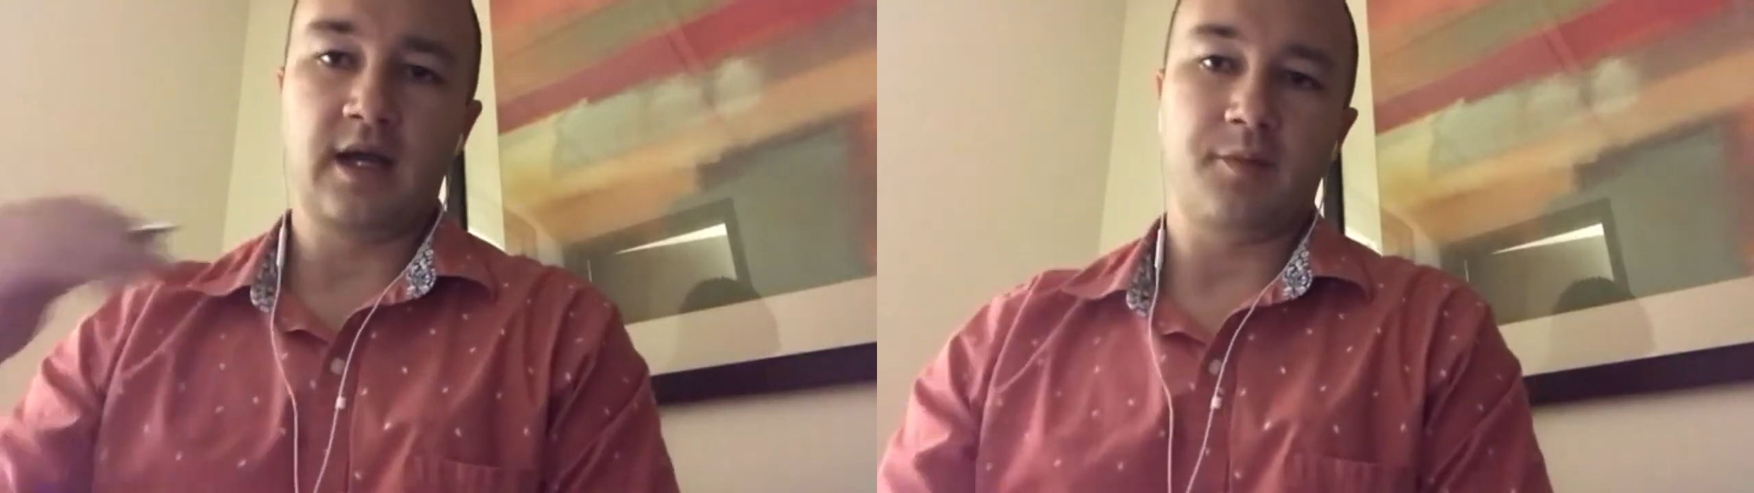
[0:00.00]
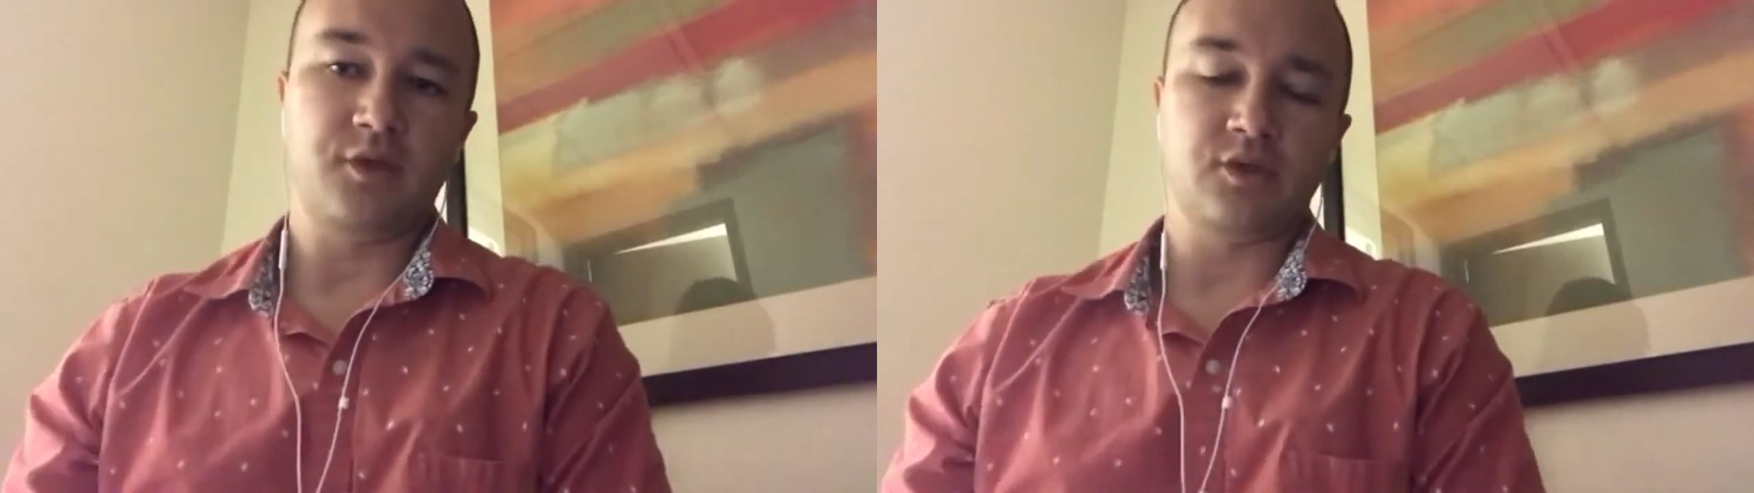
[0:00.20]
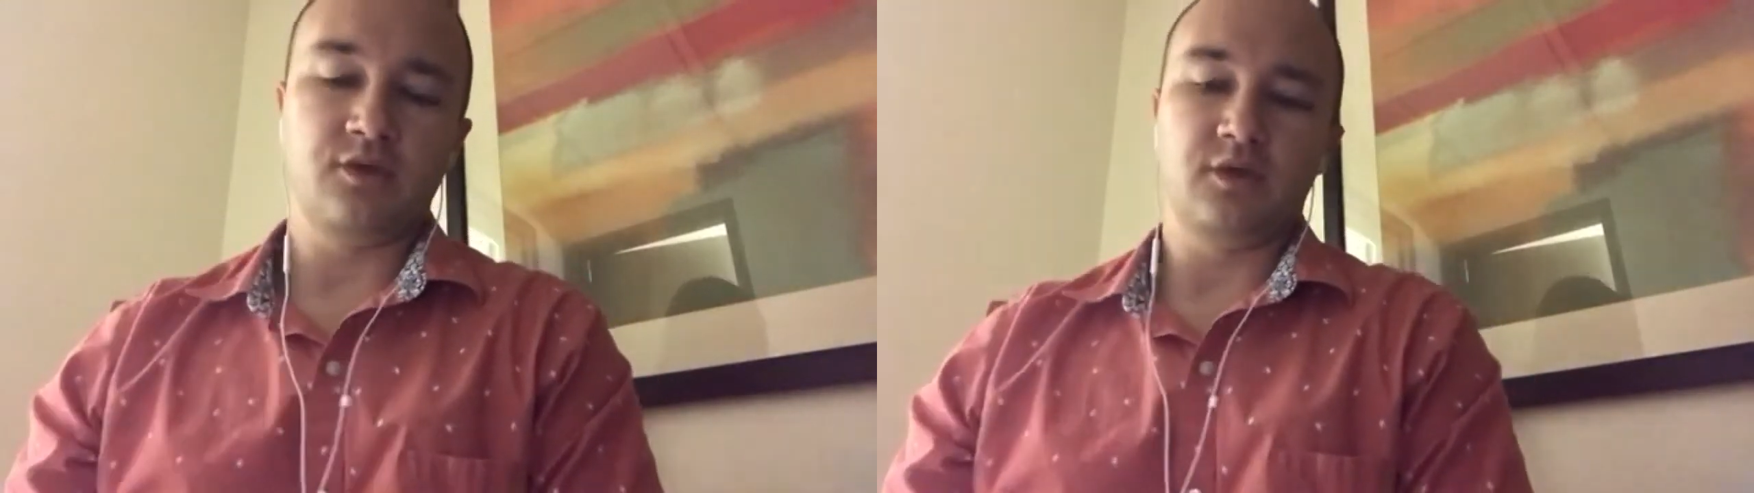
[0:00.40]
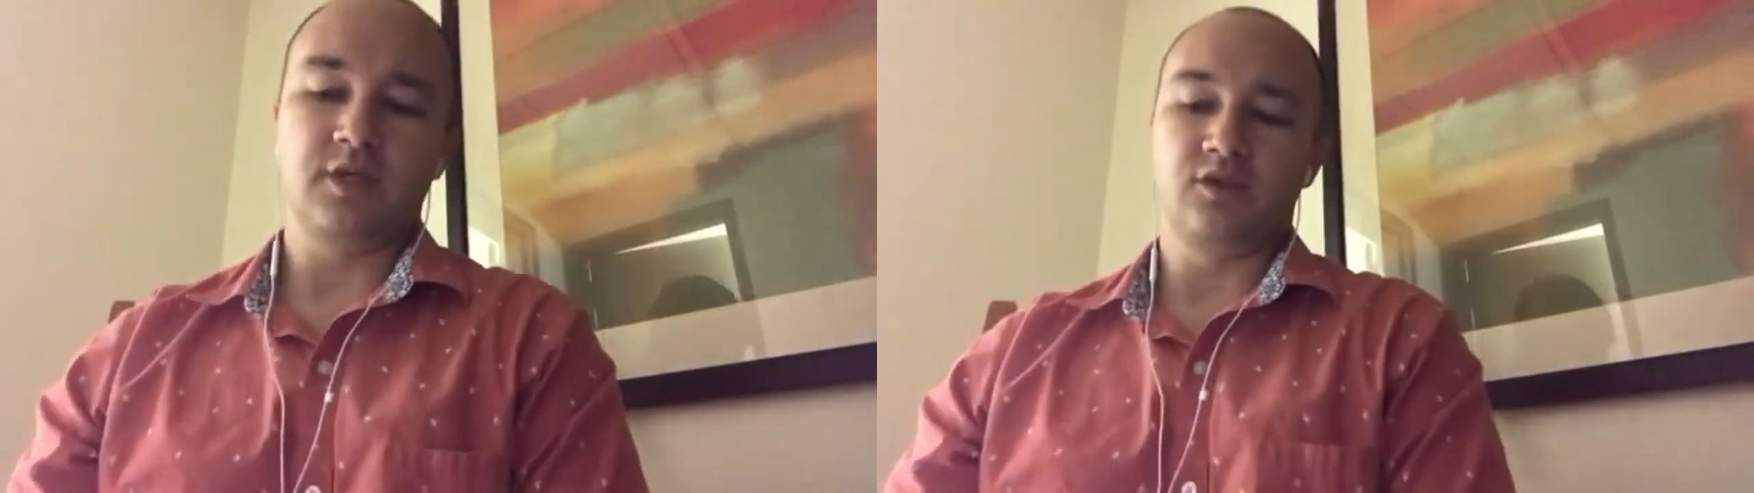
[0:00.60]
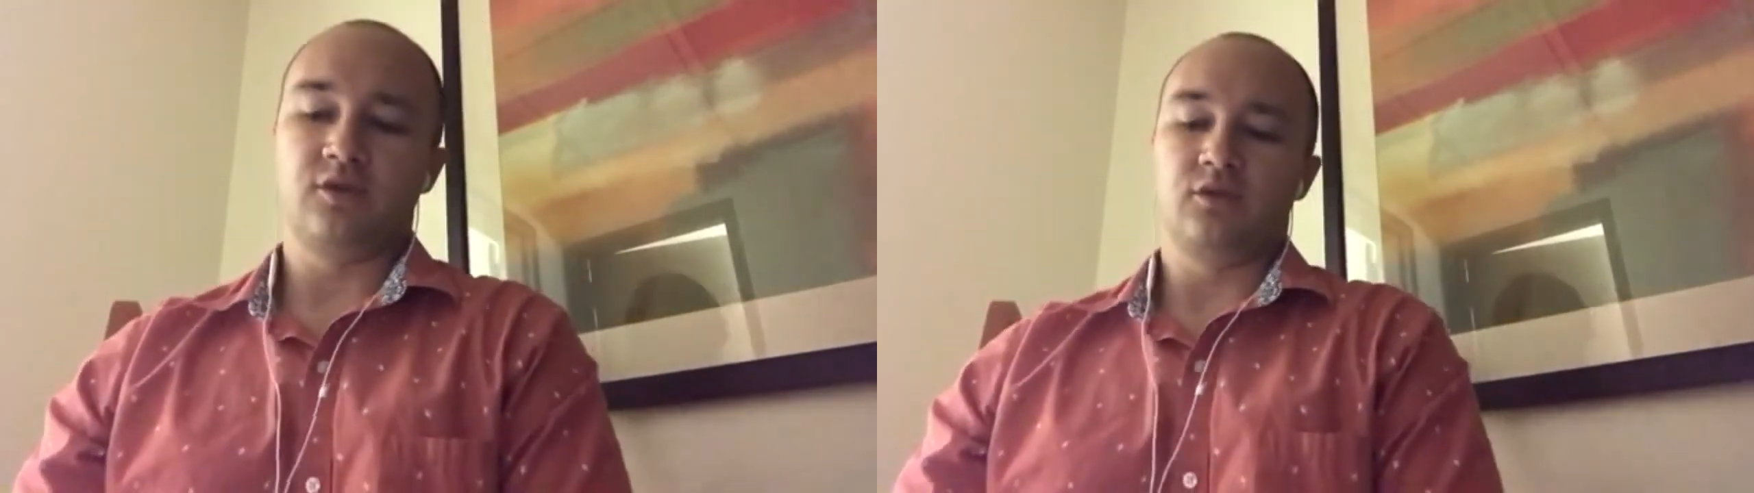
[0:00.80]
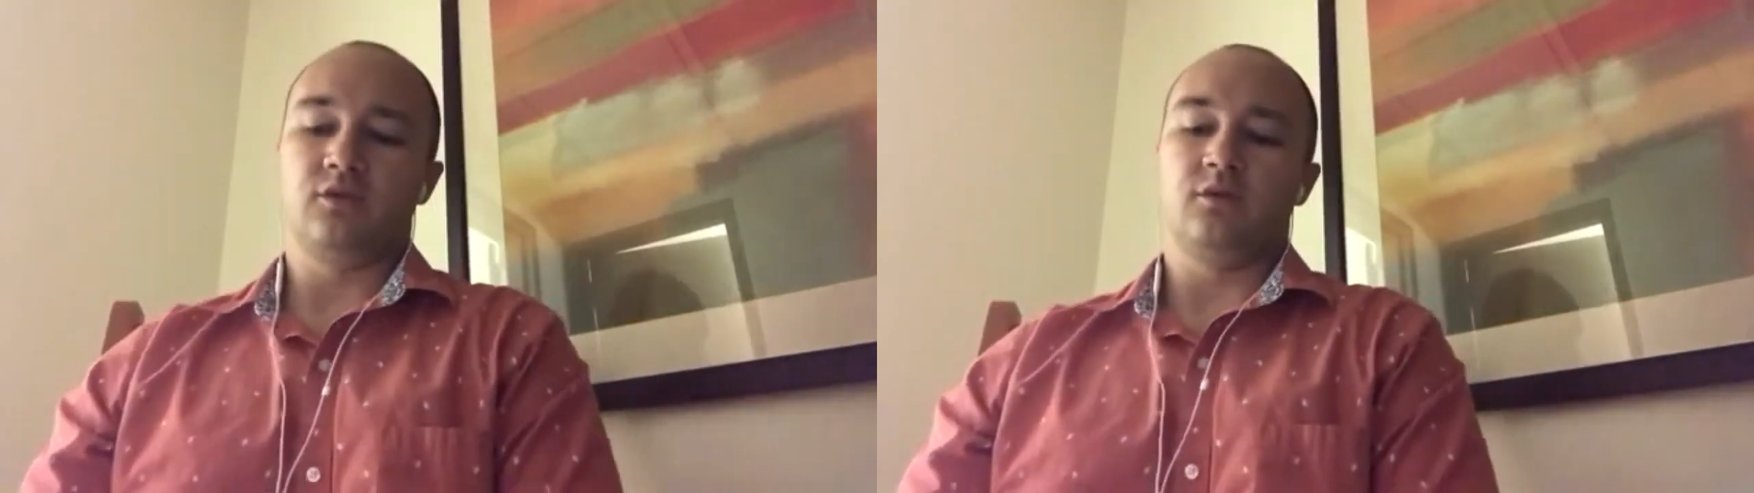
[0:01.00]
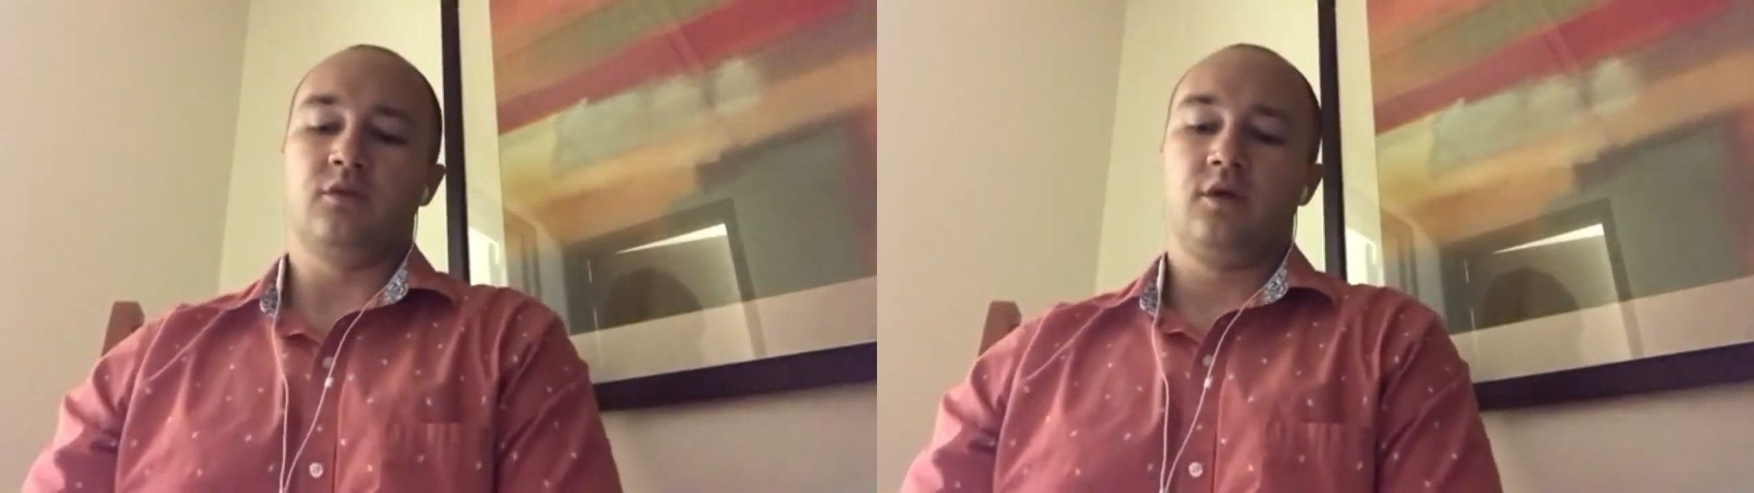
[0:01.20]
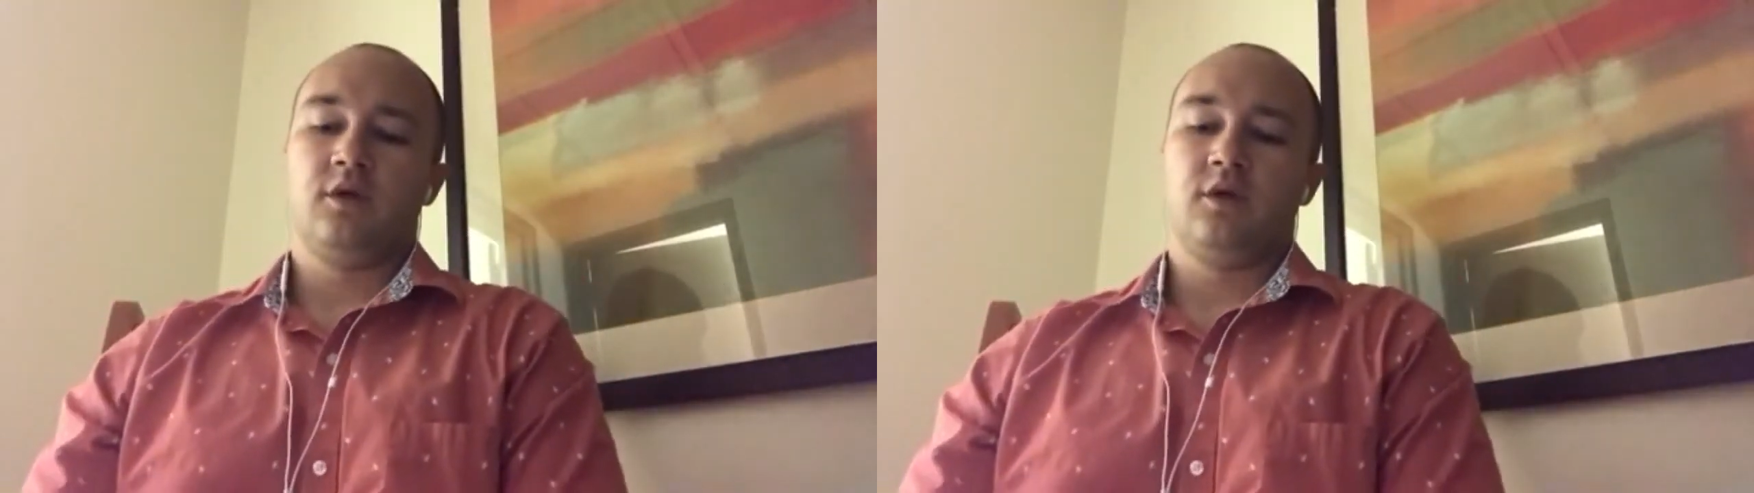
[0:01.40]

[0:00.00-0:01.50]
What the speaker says: an opportunity to